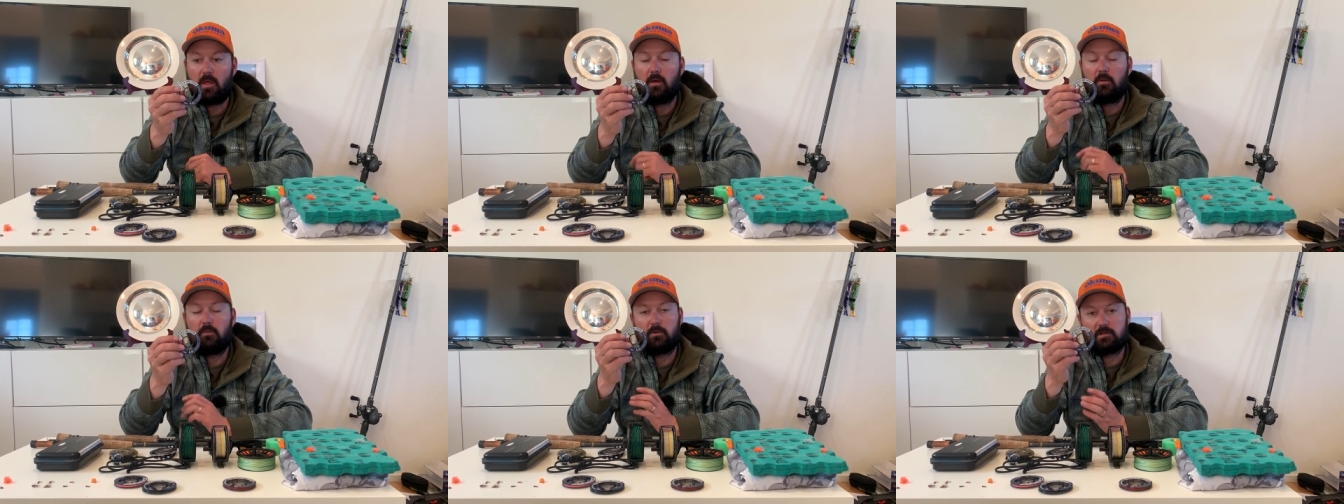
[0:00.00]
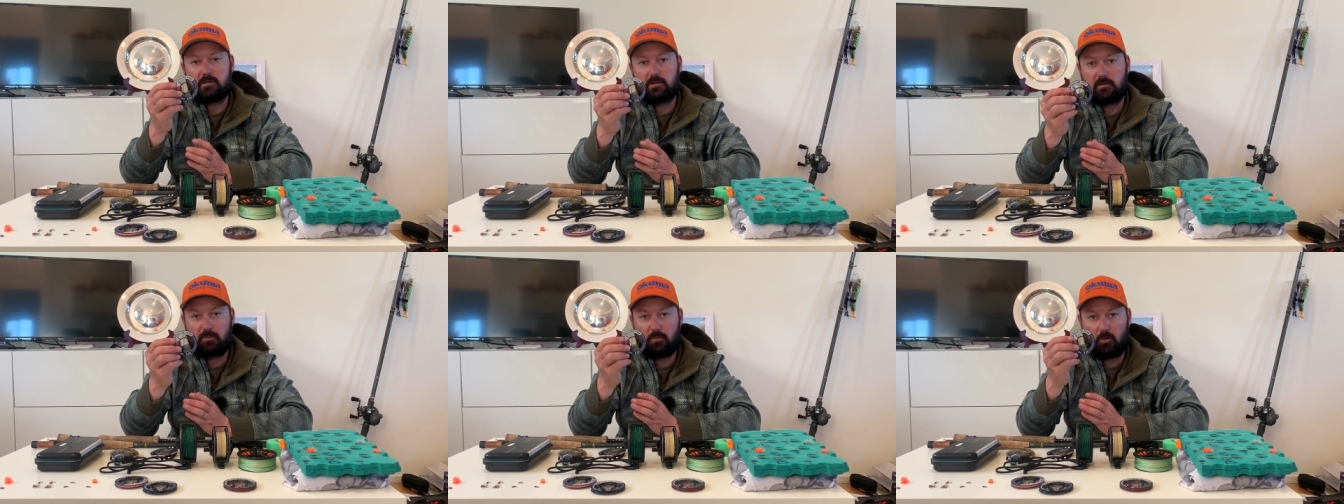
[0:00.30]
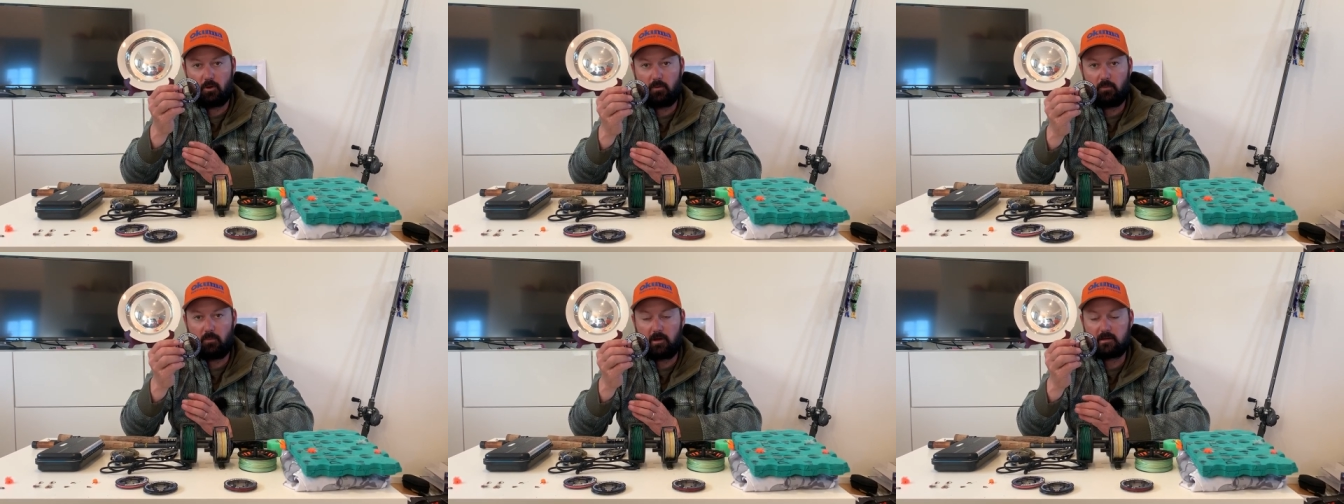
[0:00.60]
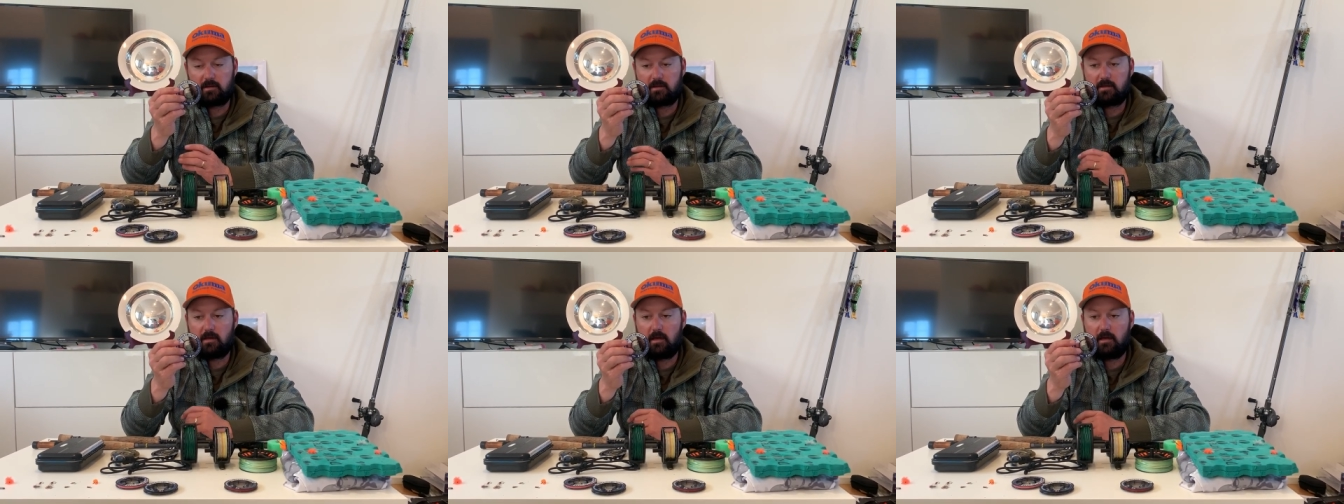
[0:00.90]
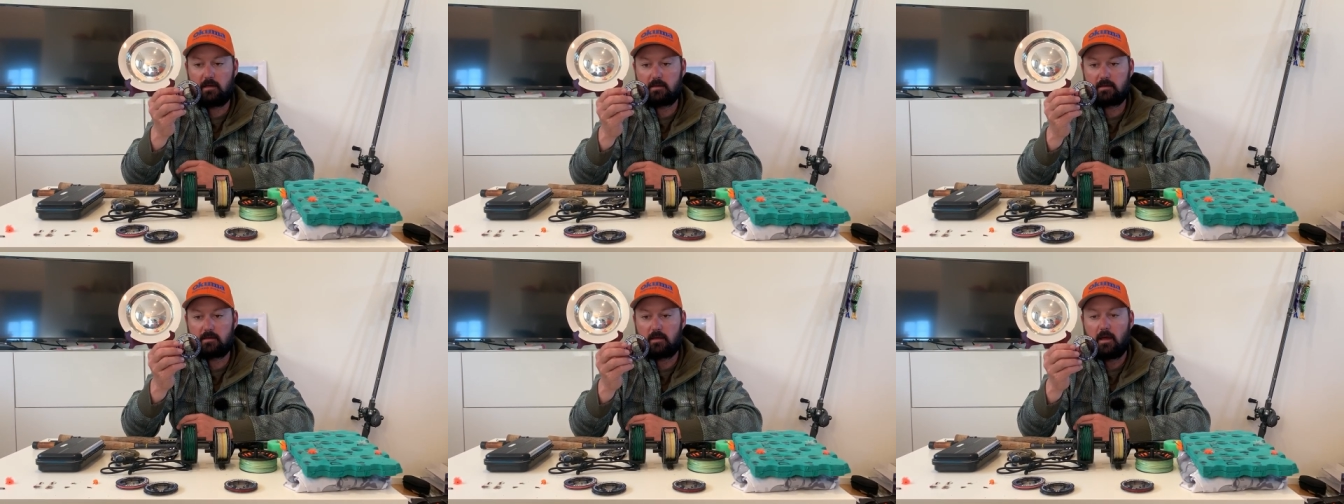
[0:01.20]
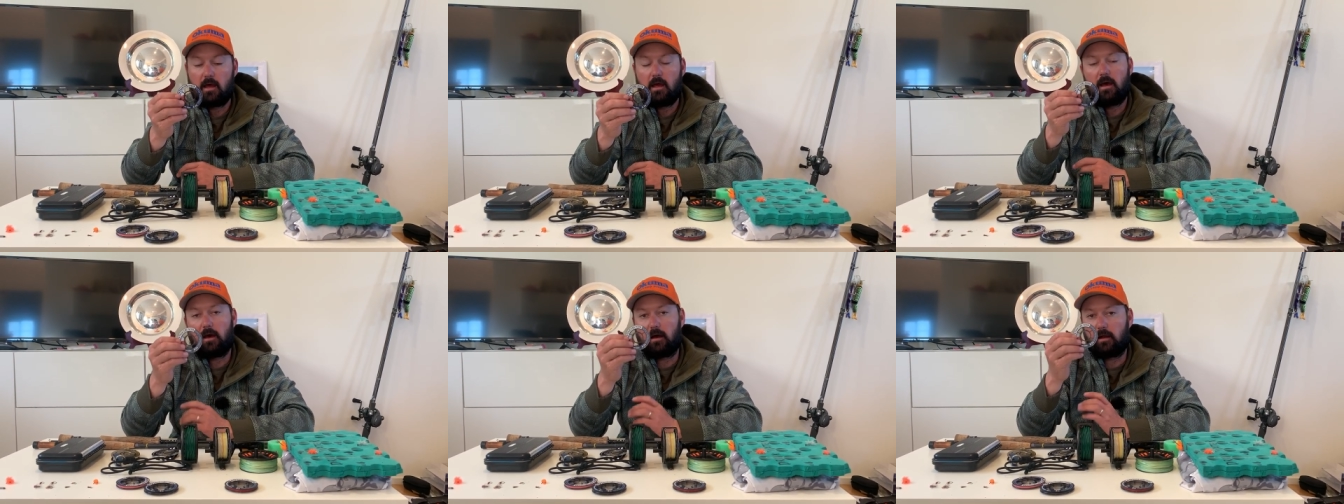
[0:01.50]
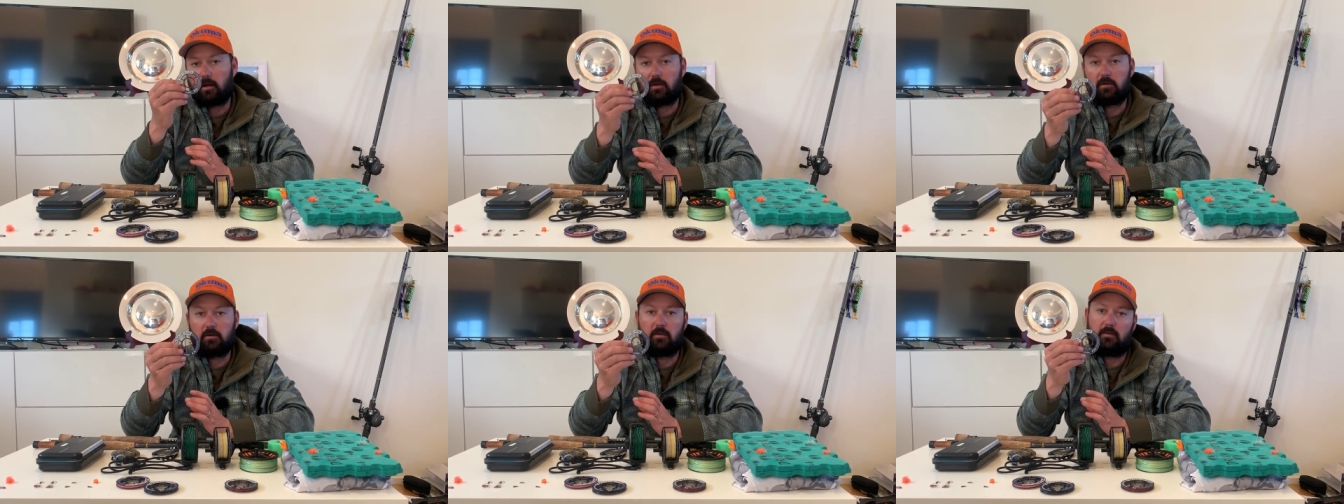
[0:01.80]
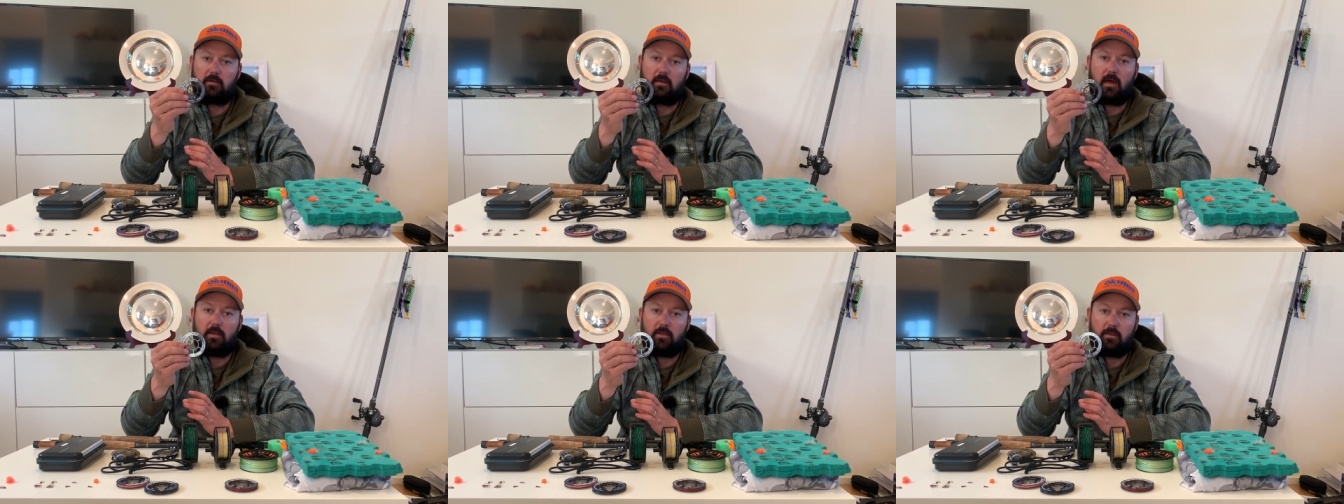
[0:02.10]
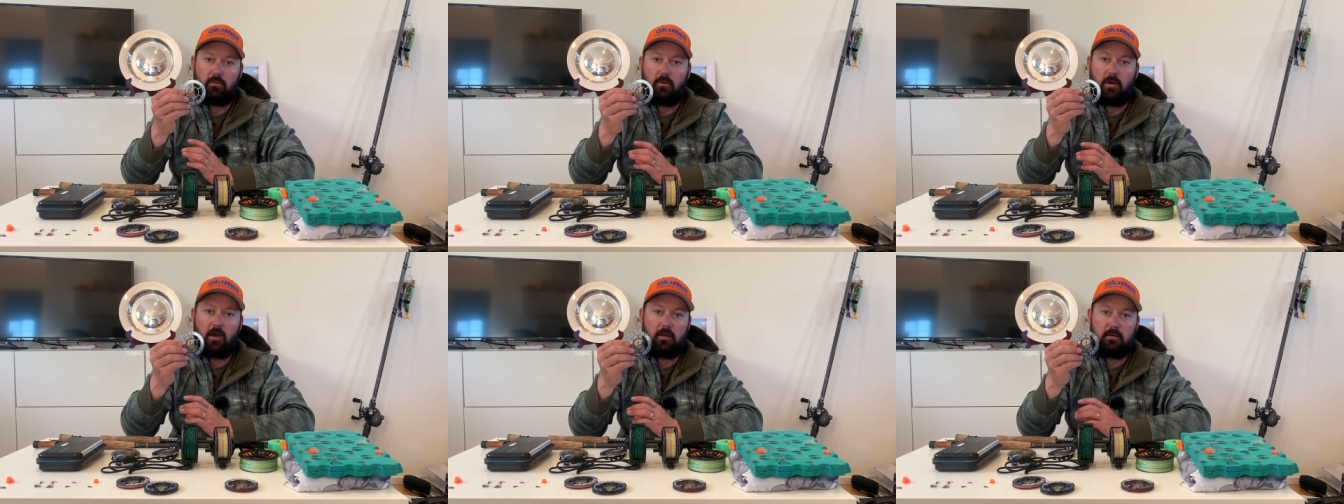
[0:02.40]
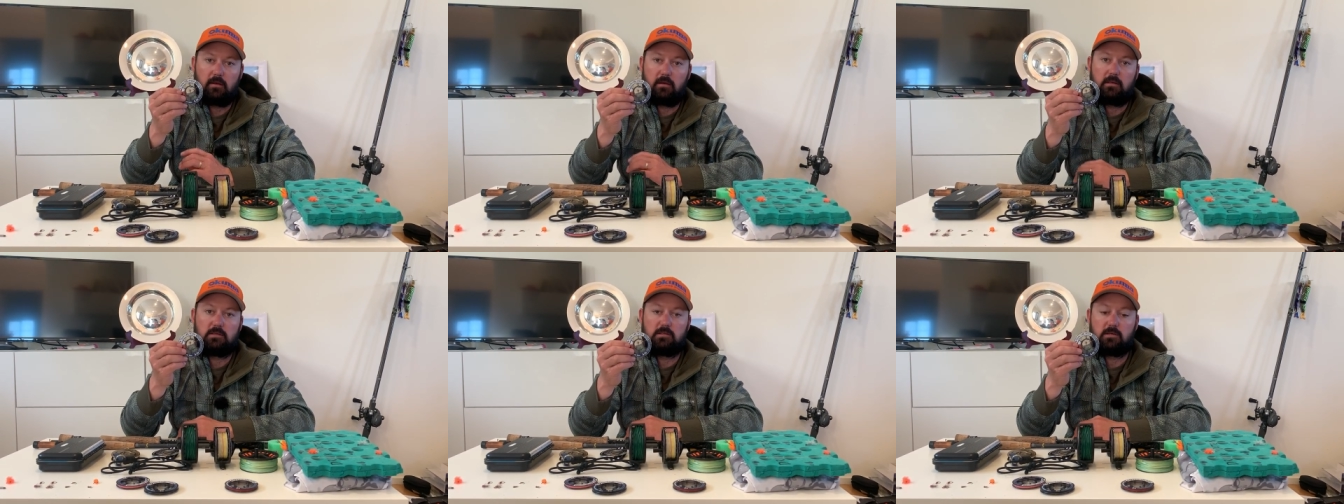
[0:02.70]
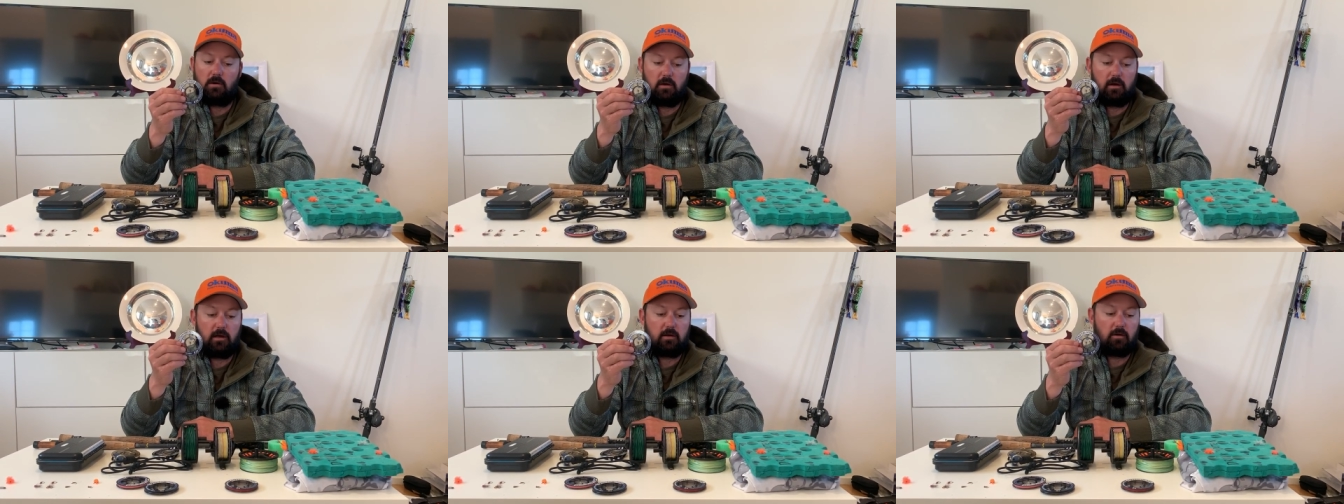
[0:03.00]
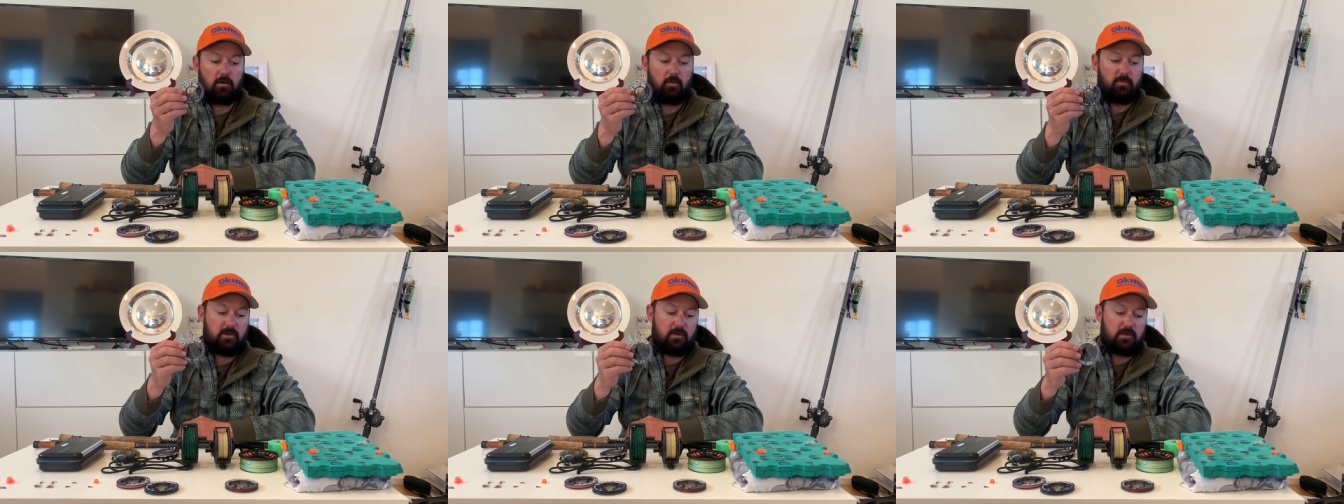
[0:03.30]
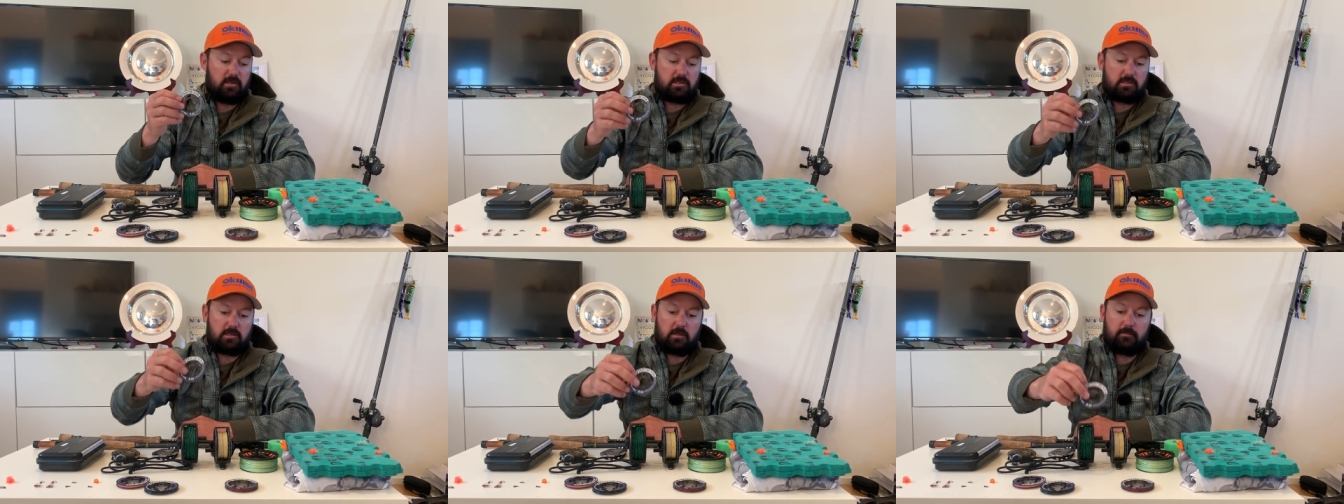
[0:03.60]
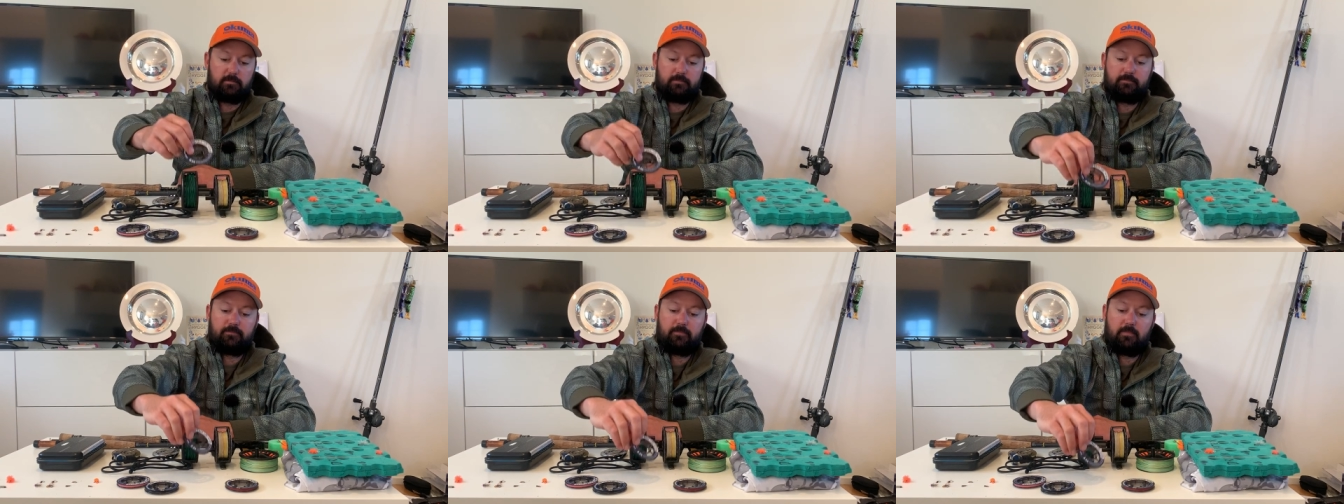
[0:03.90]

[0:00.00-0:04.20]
which is 0.16, and I used that throughout the entire competition.